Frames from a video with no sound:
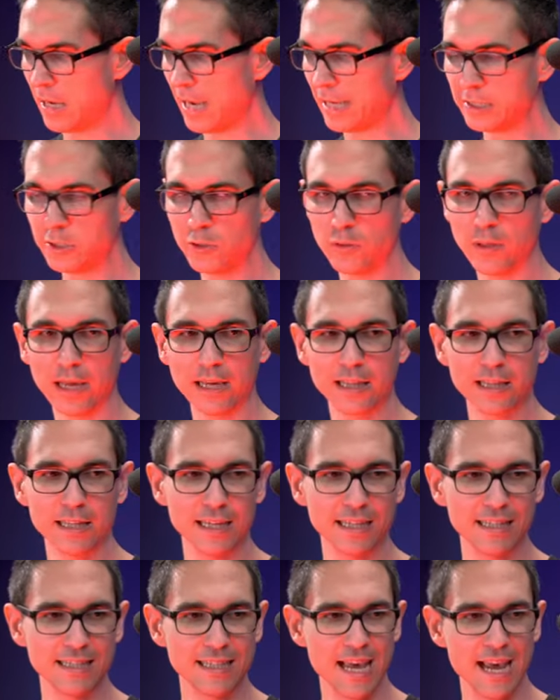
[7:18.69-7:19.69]
I do like
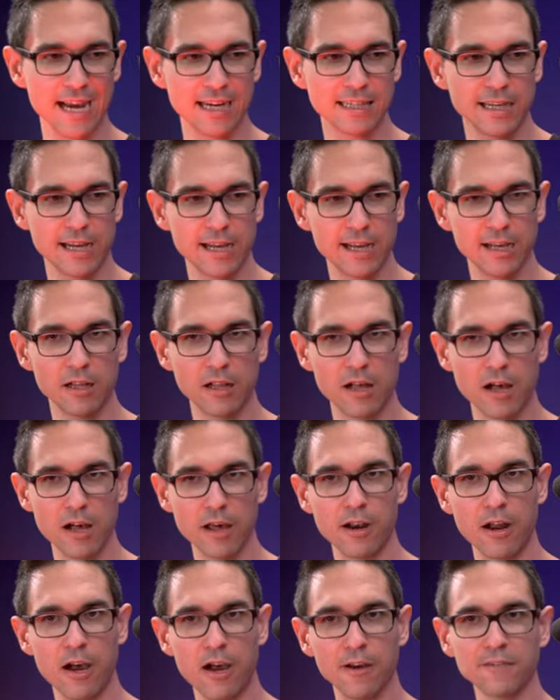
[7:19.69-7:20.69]
the tactile
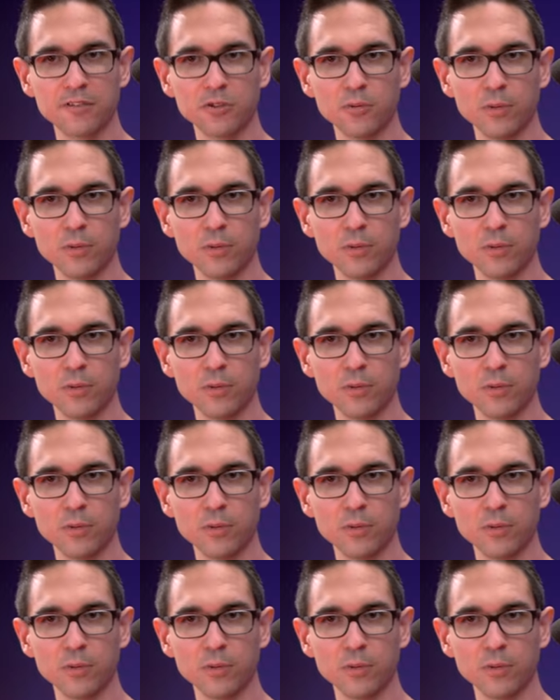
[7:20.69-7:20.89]
on-off